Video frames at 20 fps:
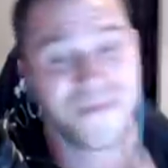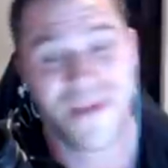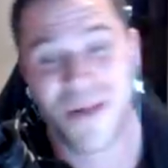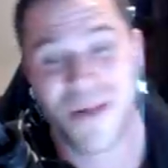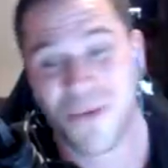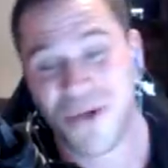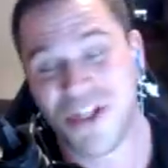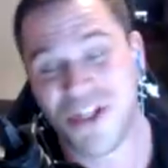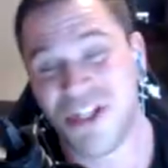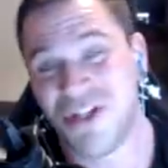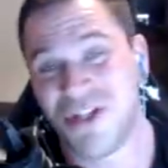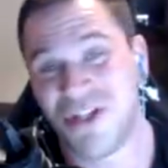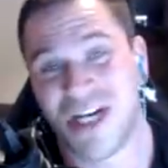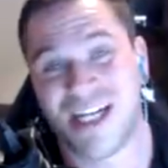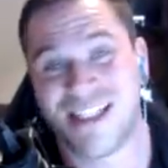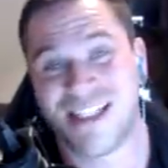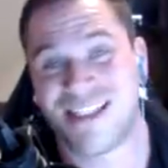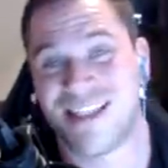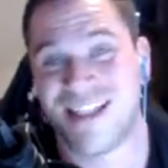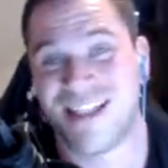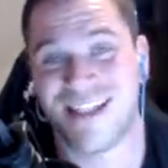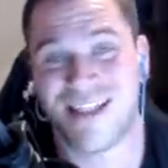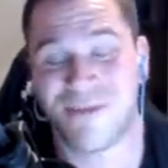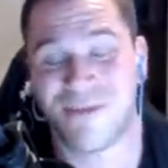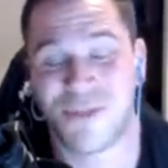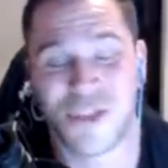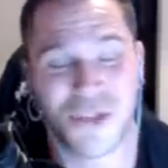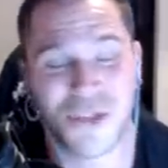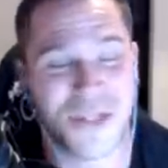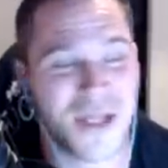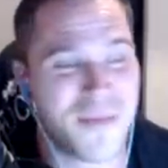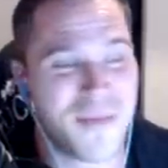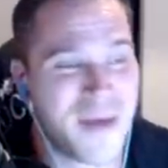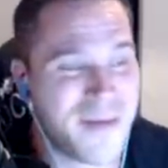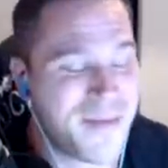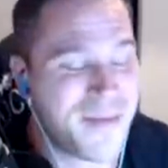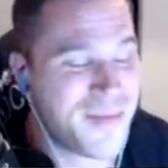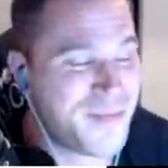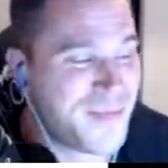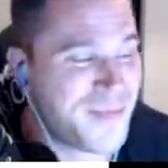What do you guys think? I'm sure there'll be
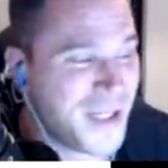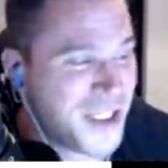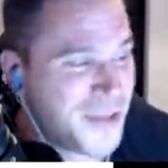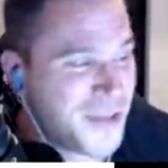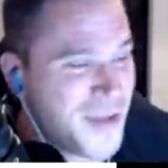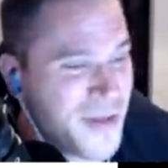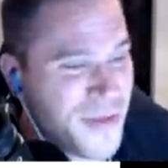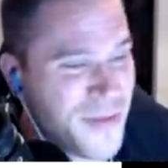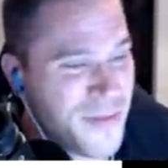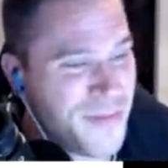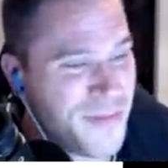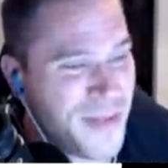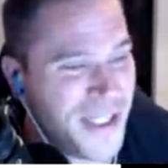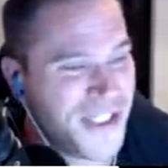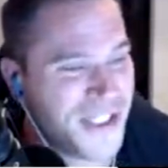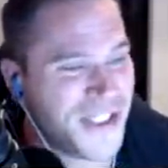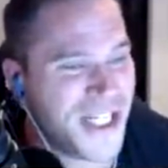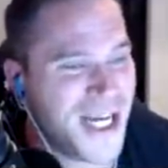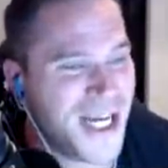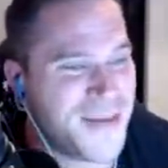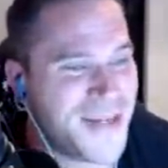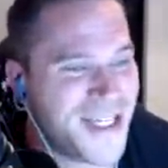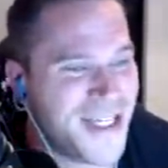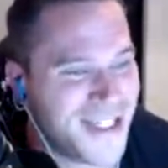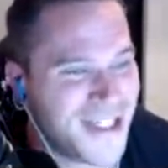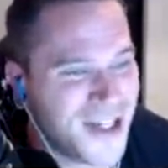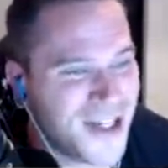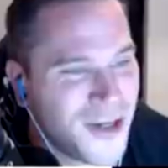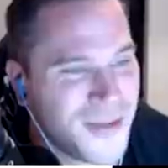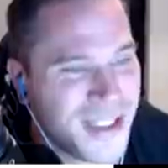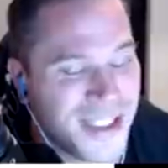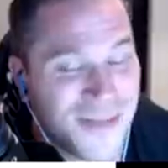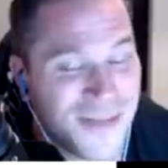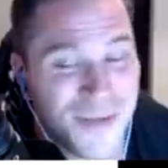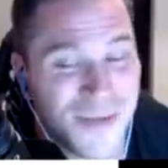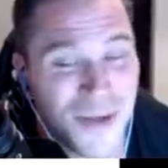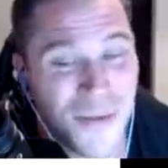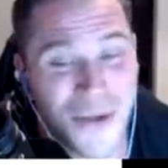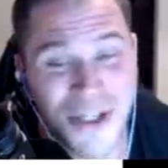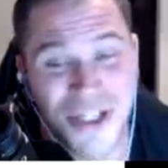a bunch of people bitching at me in the comments,
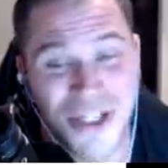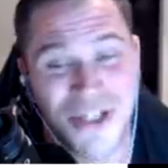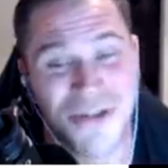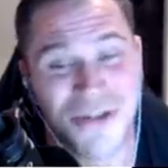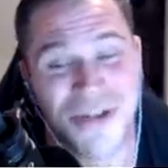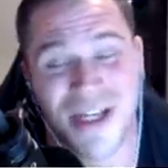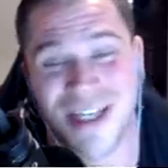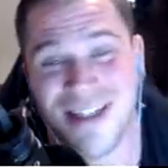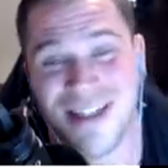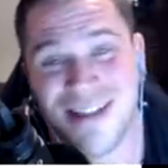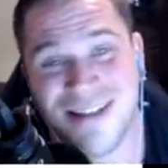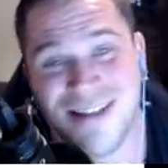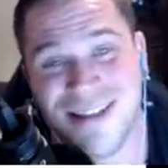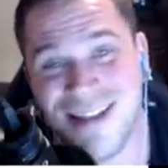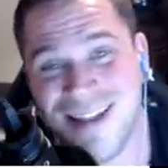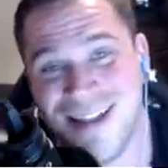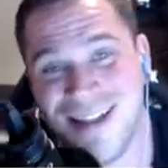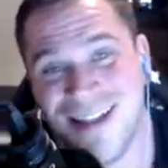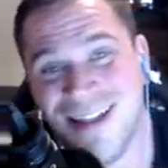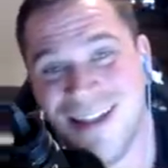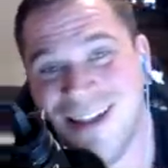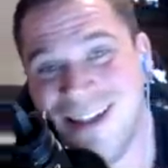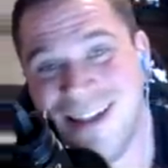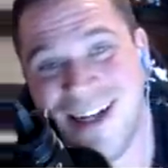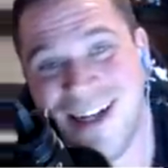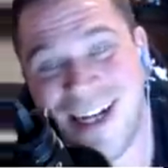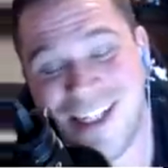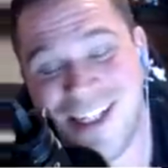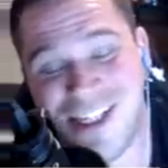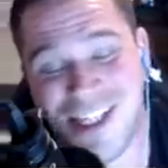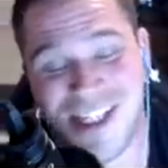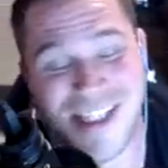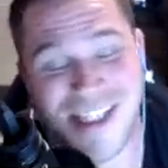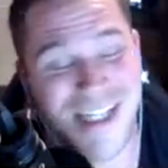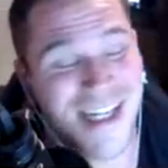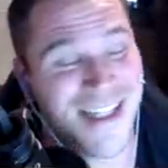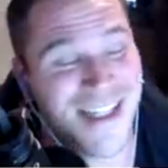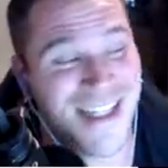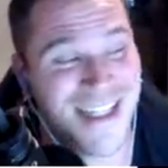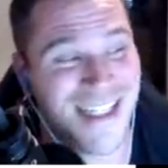but what do you think? I just,
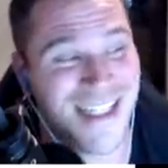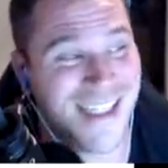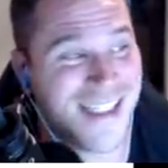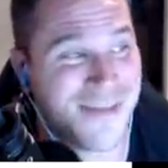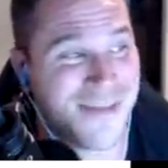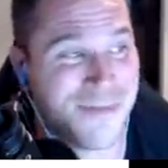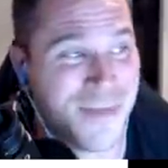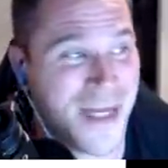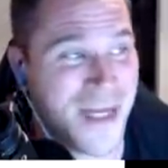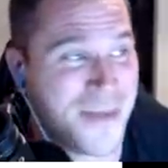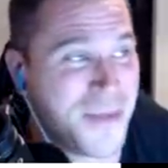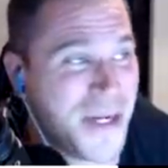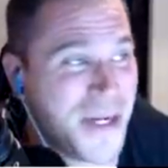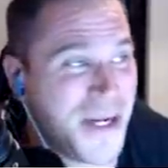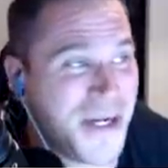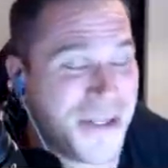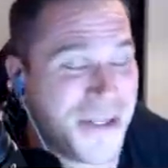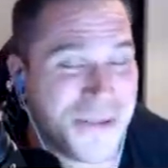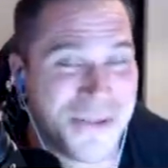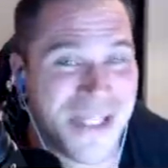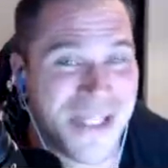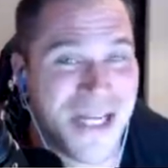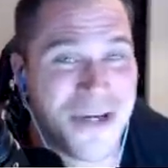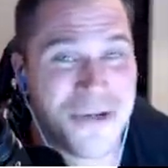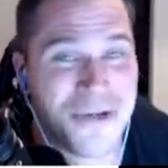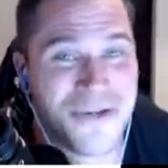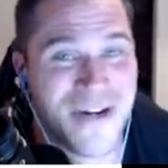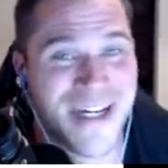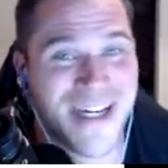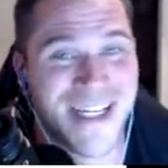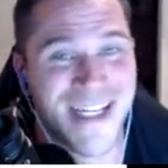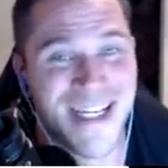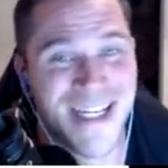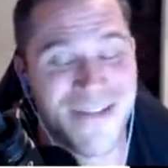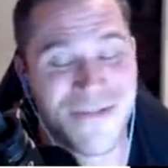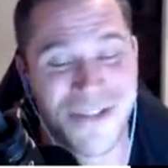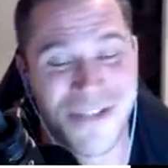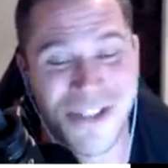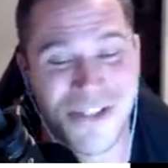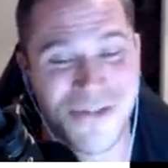I think there's some big plot holes there already,
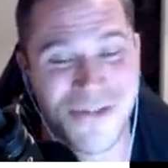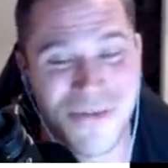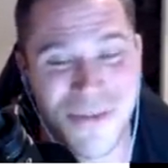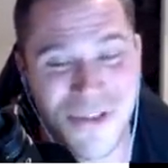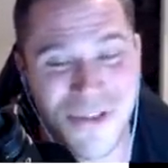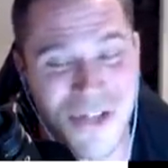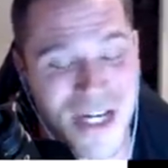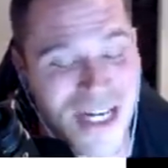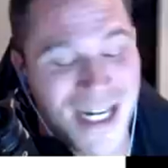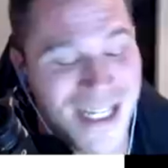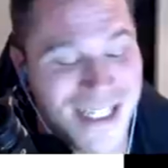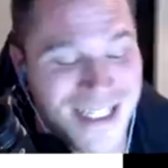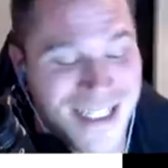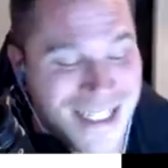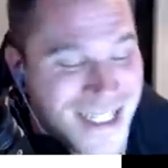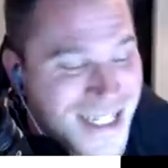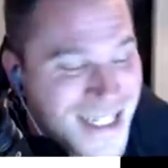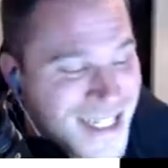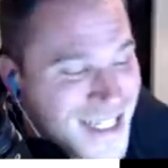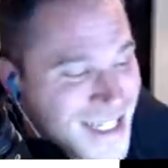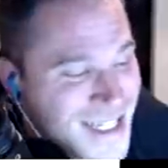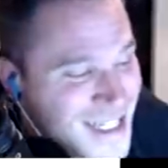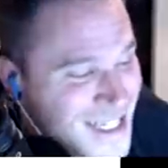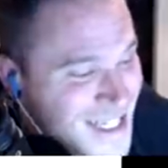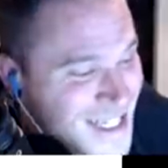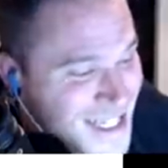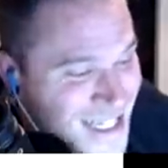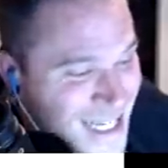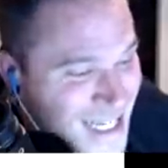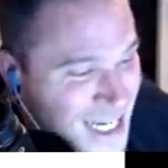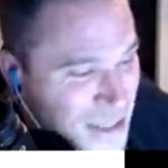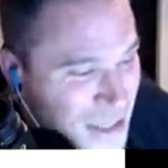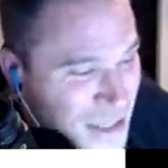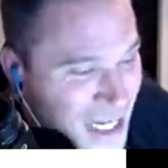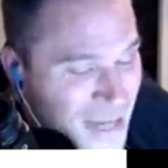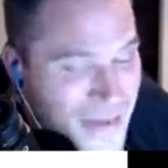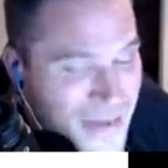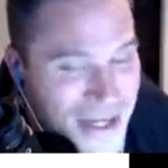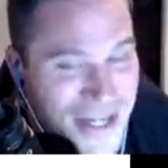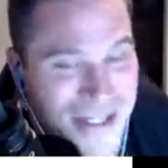even just from the trailer. Anyway,
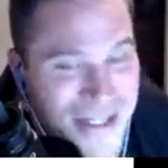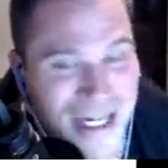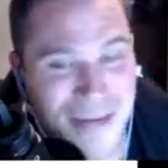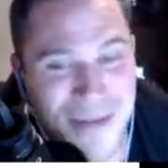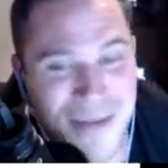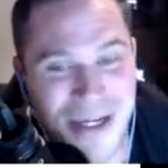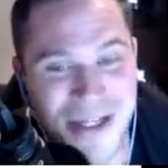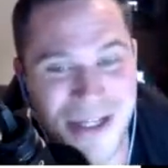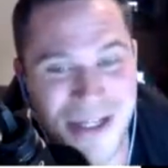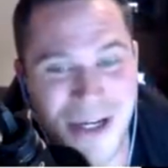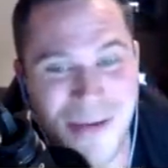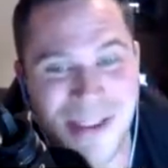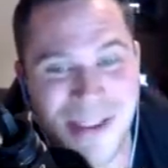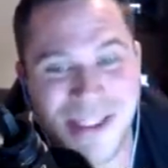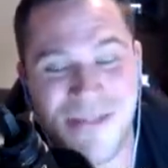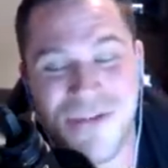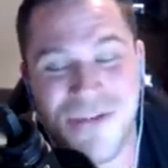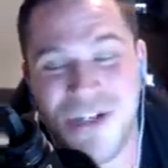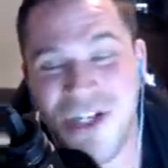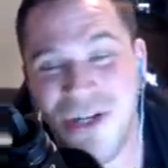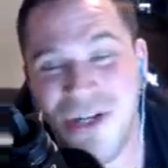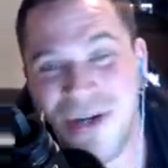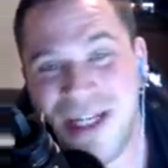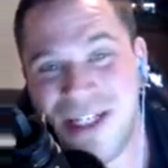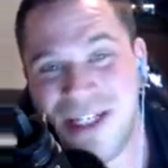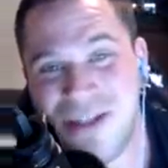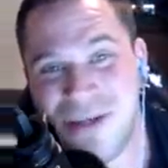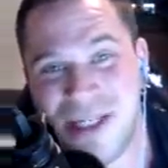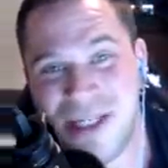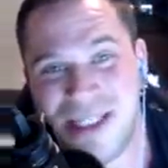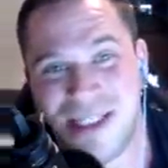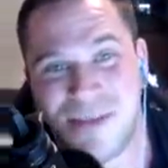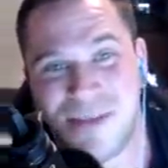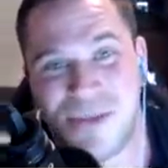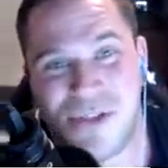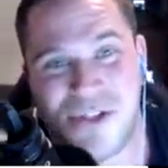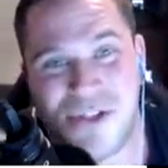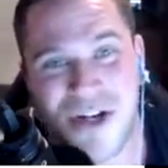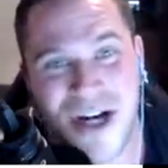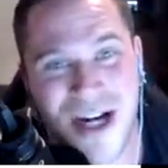let me know down below in the comments. If you're new here, do hit
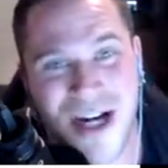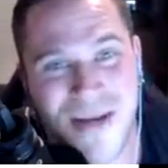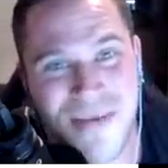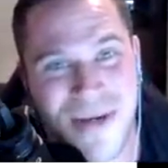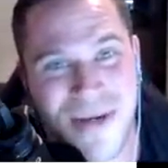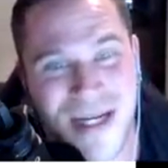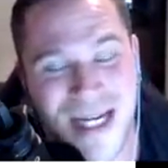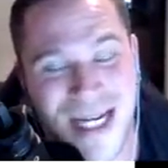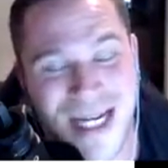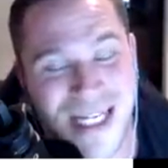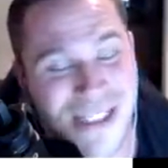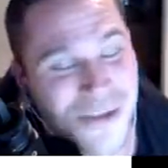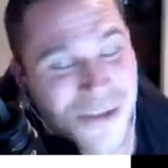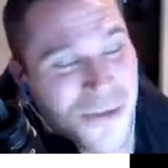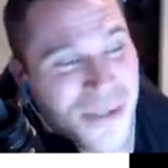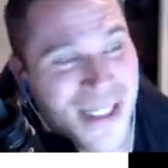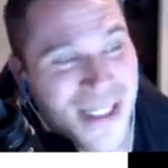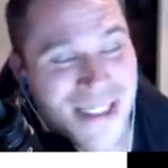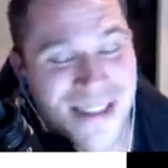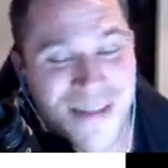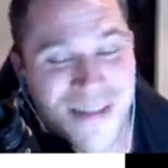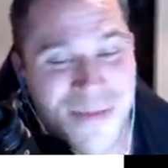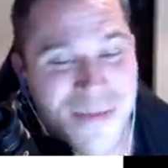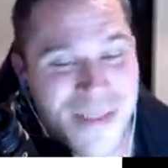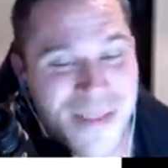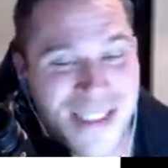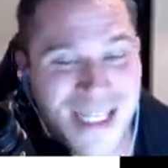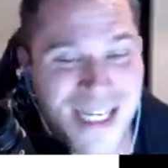subscribe. As always, I'm Mr.